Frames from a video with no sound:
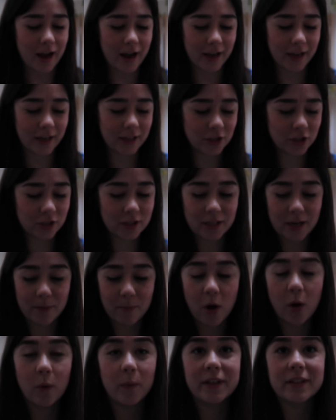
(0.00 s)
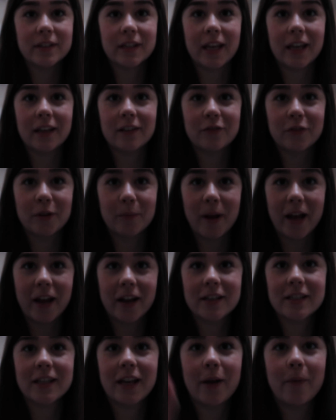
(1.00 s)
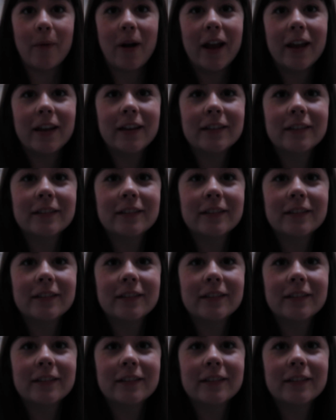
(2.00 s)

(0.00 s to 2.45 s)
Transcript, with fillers: I just am always late for Buy or D I Y.